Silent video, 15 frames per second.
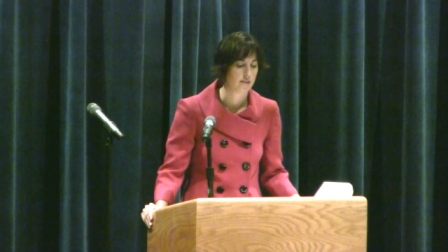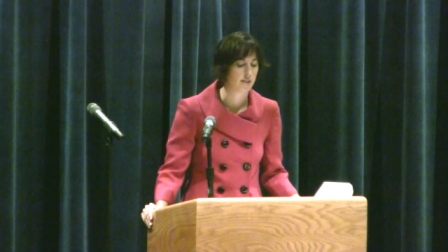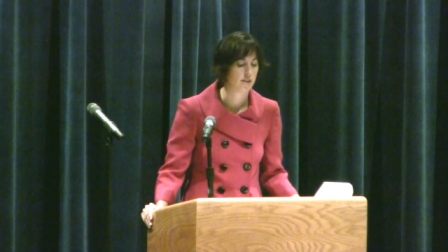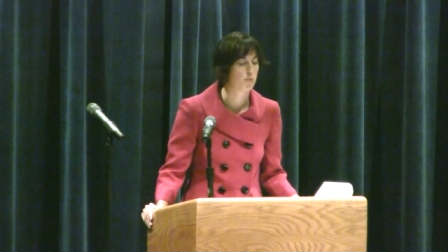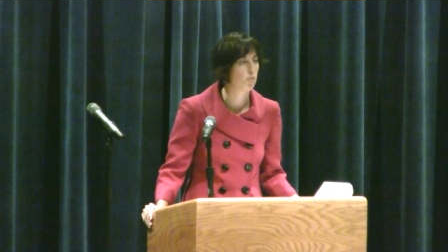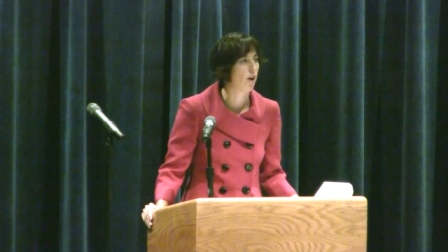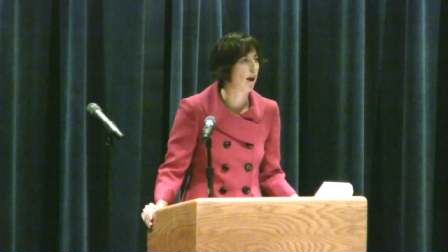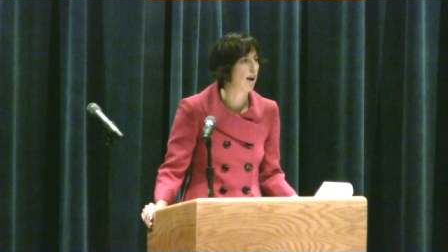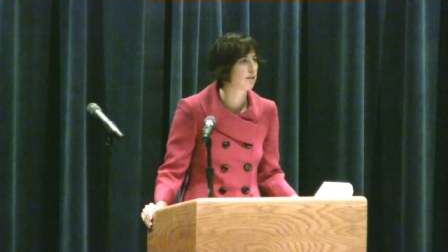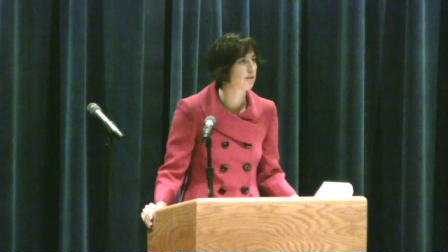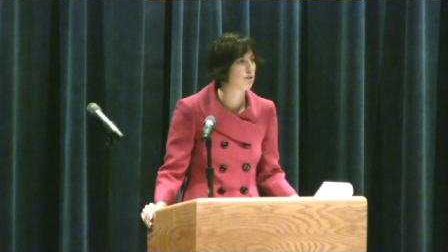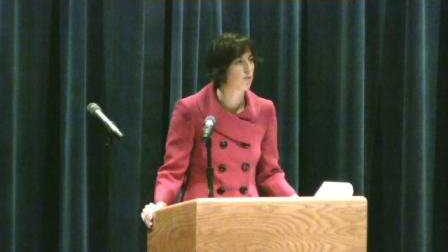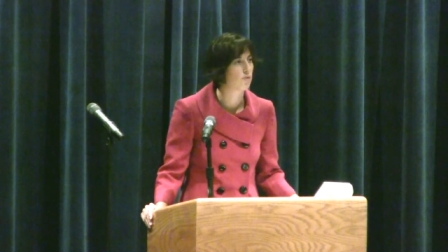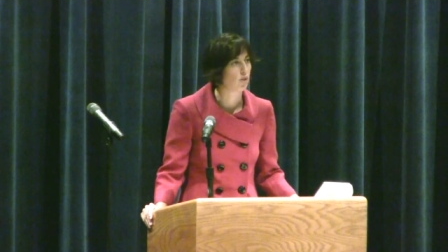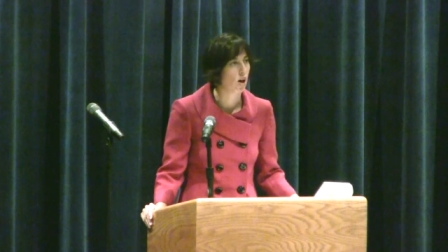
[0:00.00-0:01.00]
that the
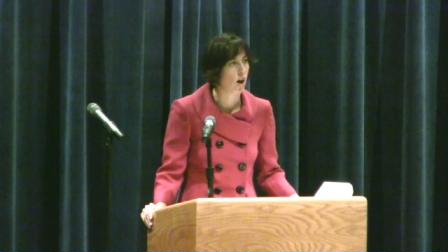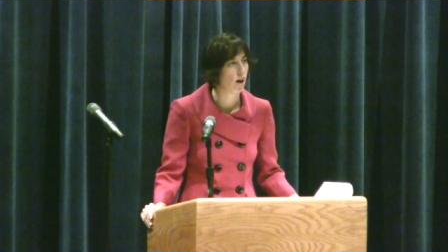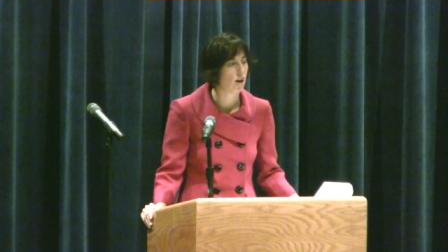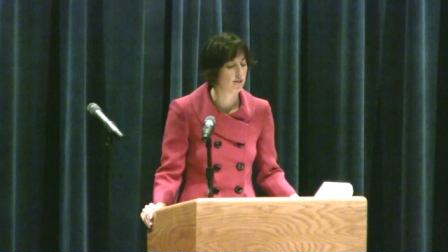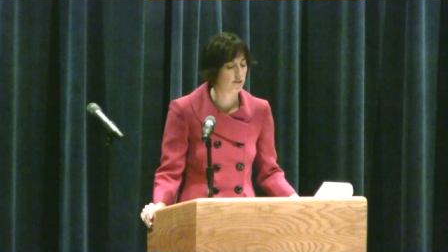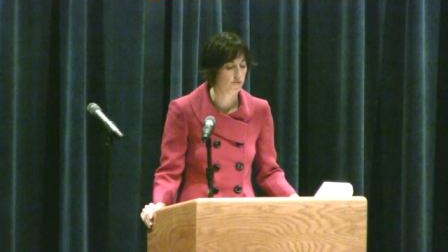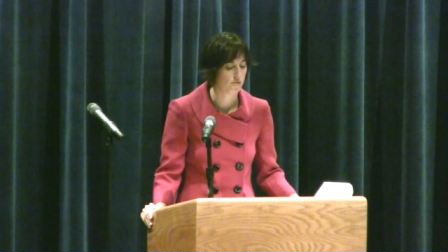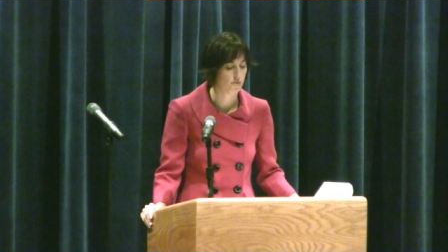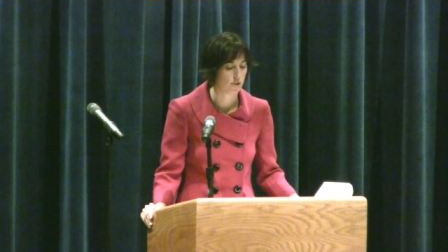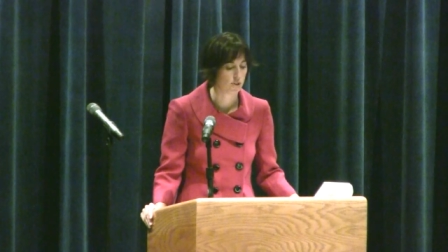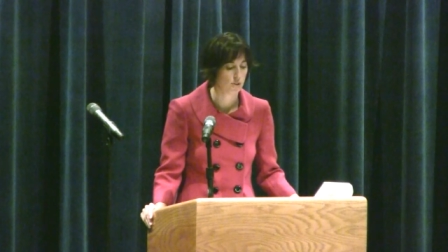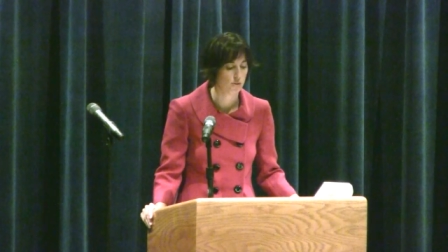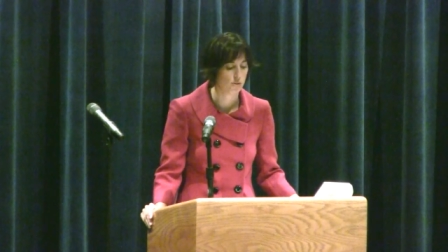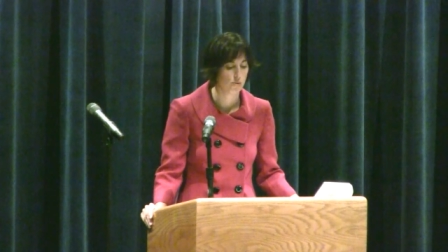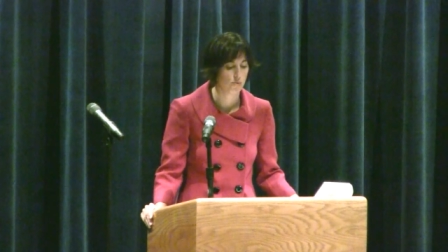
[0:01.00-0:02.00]
practice of law isn't for
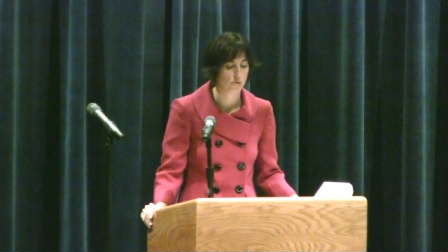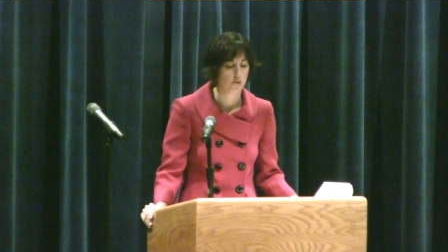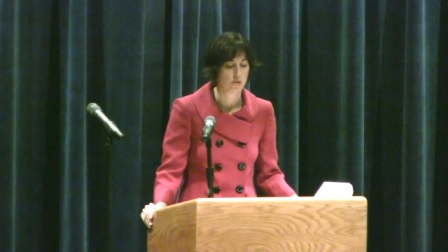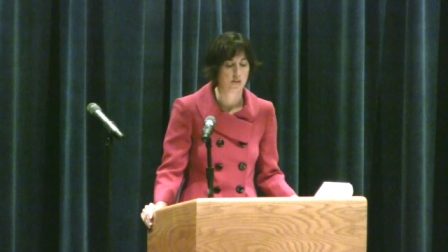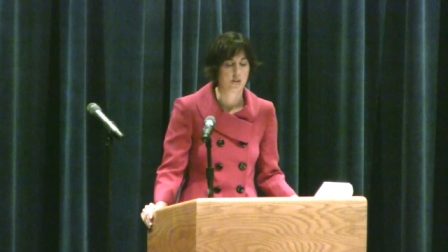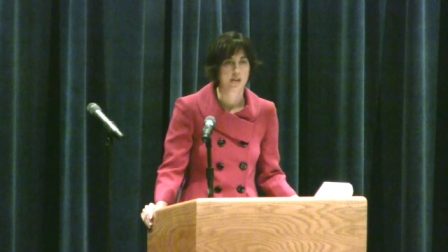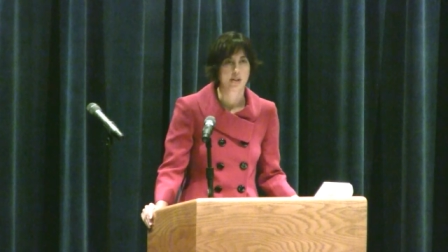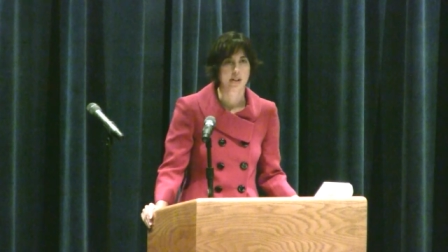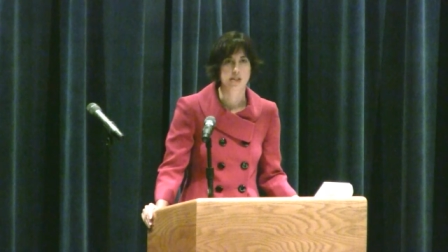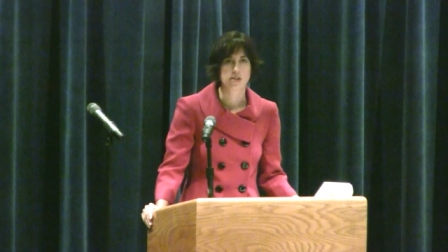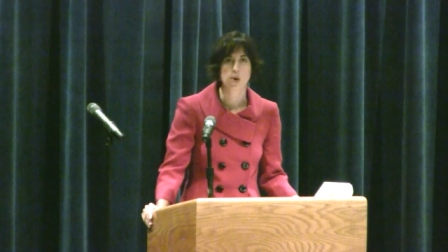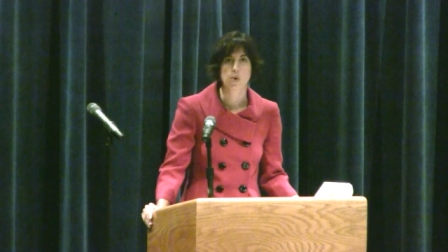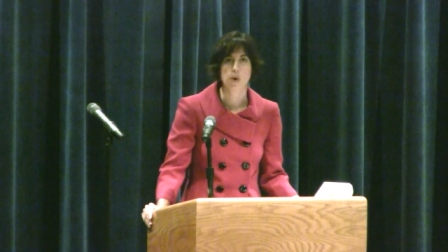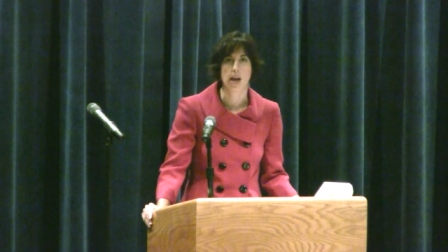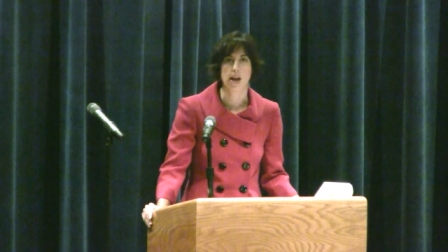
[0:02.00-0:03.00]
you,
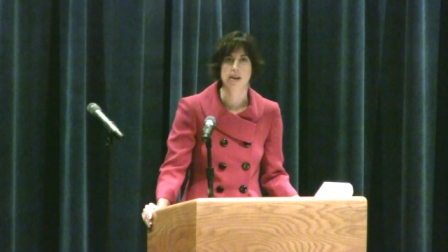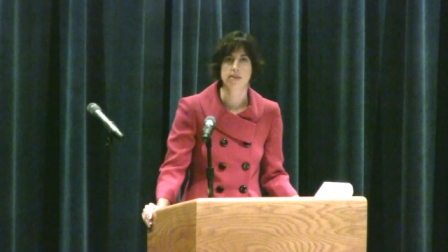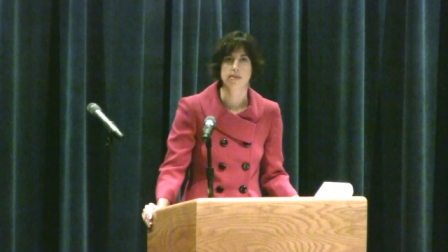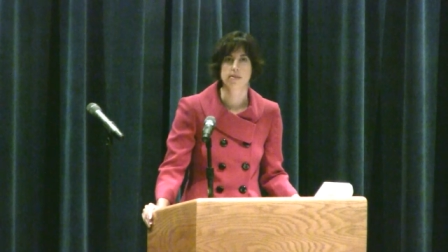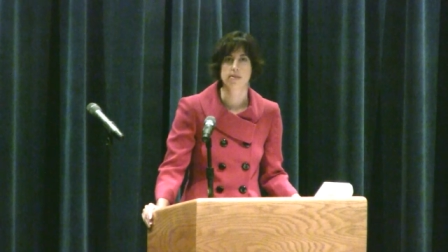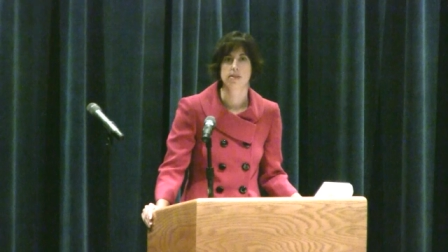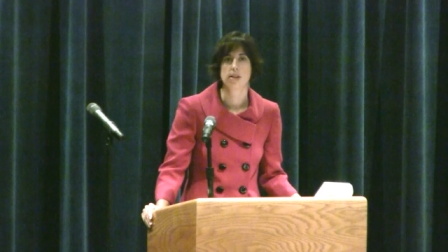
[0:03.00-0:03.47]
that's okay.